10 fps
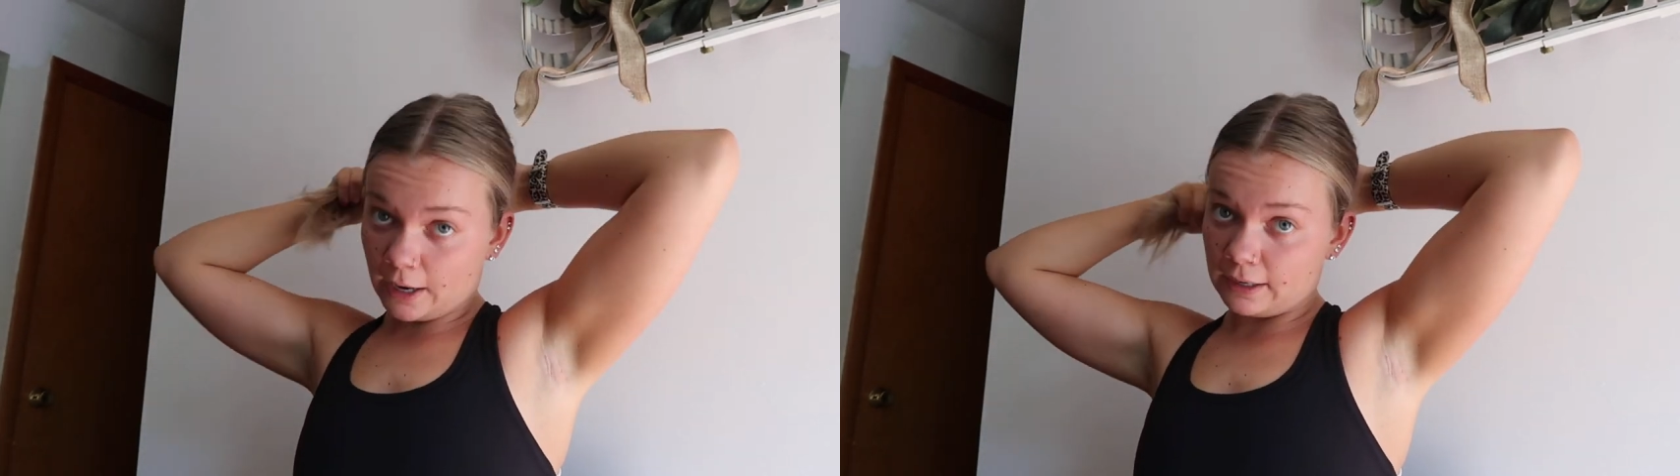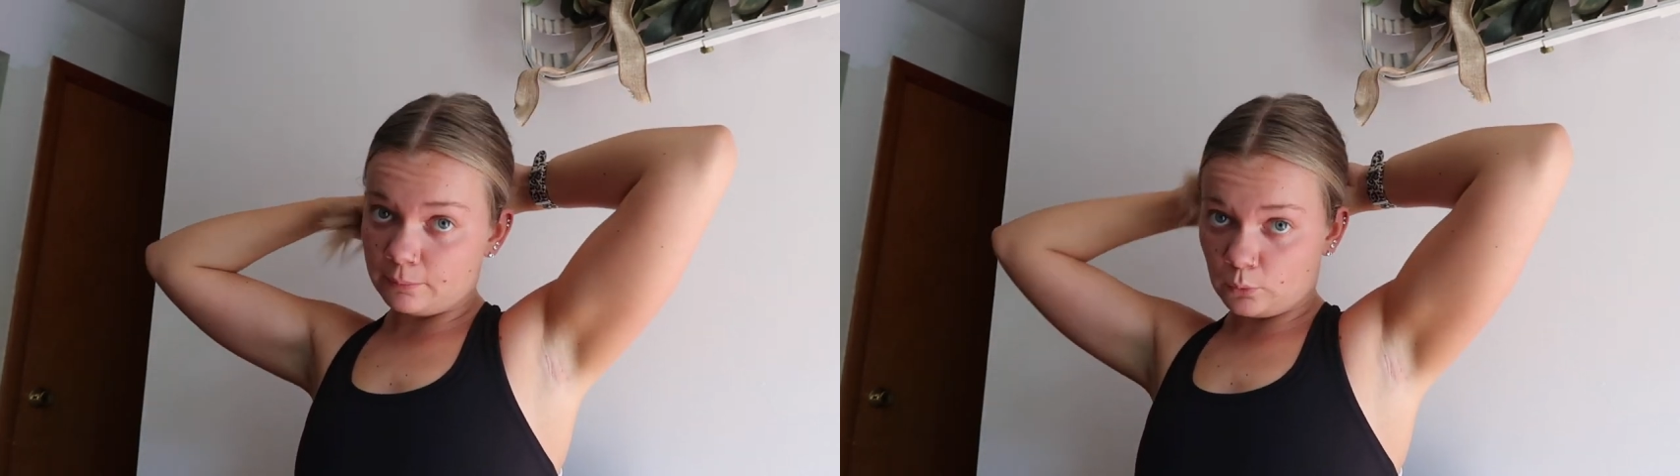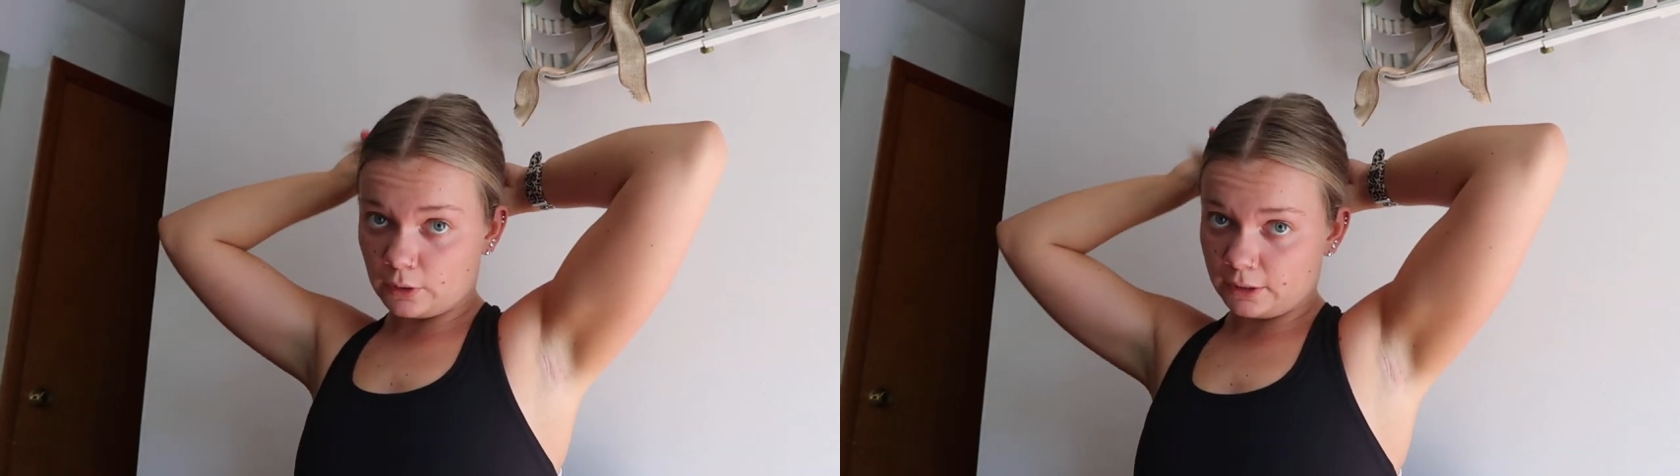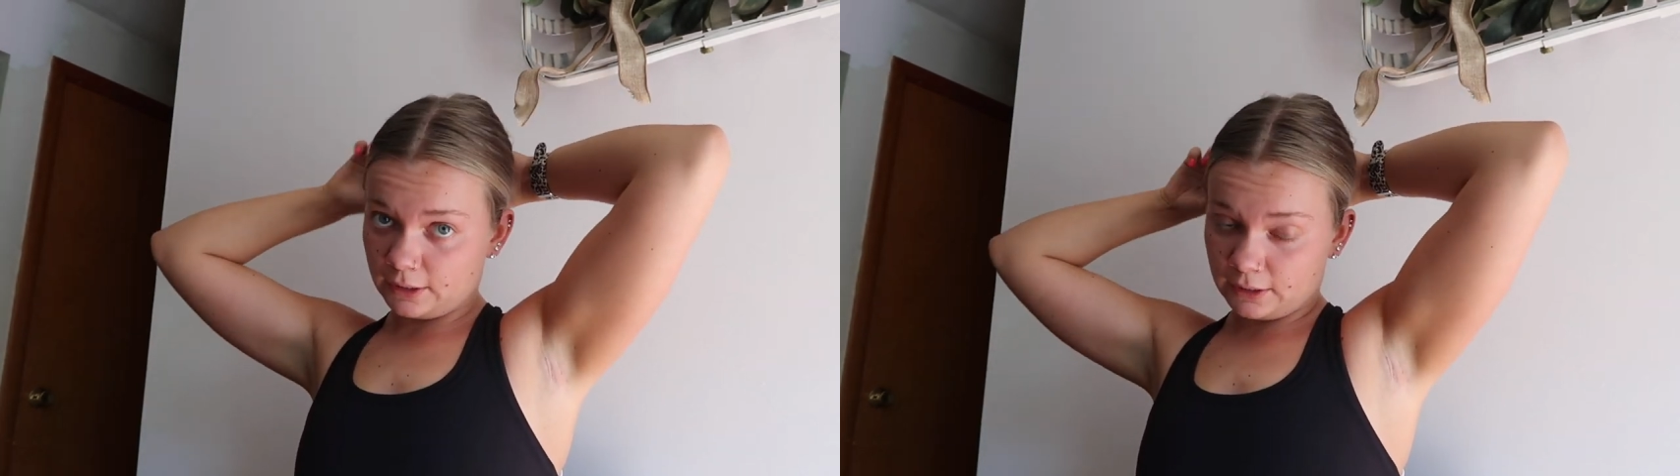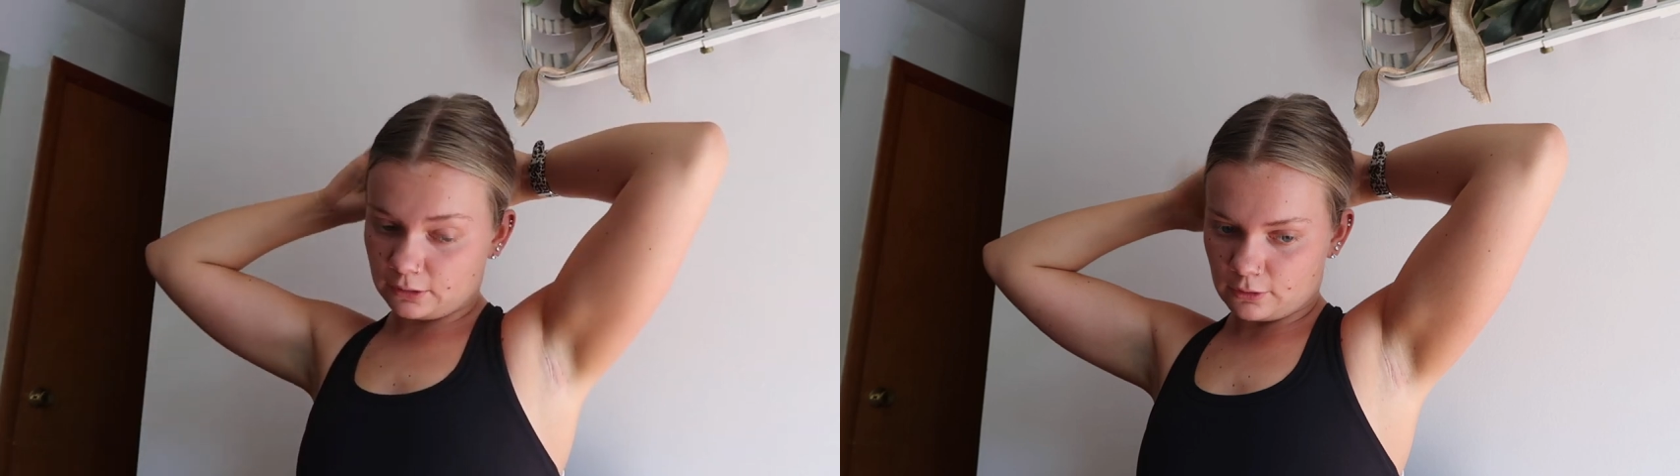I am working